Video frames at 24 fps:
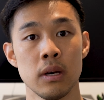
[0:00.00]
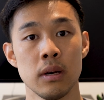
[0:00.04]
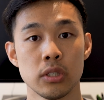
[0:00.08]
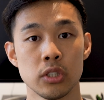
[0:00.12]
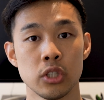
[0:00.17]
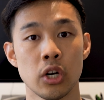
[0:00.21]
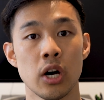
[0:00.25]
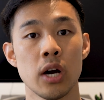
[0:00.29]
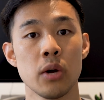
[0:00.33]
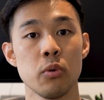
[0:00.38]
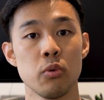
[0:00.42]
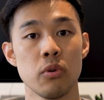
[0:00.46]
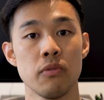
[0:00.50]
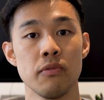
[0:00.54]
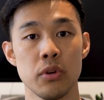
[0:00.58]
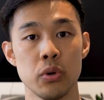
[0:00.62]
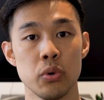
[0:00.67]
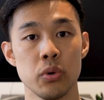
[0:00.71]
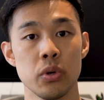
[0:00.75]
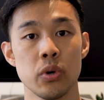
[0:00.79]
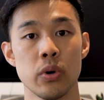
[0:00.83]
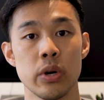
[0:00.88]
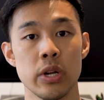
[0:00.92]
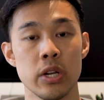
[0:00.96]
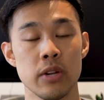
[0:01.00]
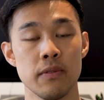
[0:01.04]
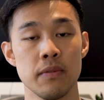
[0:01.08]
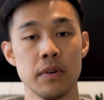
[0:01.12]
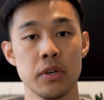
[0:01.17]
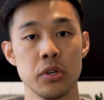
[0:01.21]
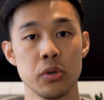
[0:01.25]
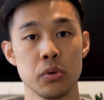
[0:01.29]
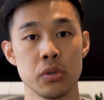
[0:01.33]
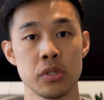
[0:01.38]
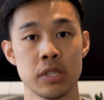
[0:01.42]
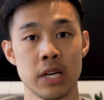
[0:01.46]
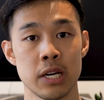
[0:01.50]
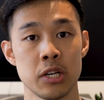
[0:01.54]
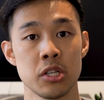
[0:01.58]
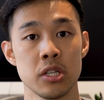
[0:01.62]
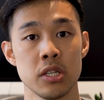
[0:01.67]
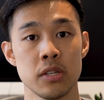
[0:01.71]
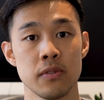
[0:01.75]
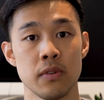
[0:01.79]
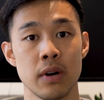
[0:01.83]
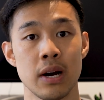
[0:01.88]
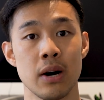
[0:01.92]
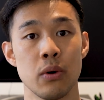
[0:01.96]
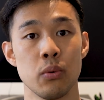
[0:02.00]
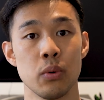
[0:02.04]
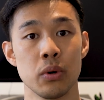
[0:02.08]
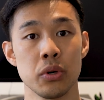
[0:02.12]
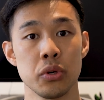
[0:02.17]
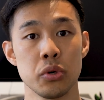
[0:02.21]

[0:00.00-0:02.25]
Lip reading: try and review your individual sections for how well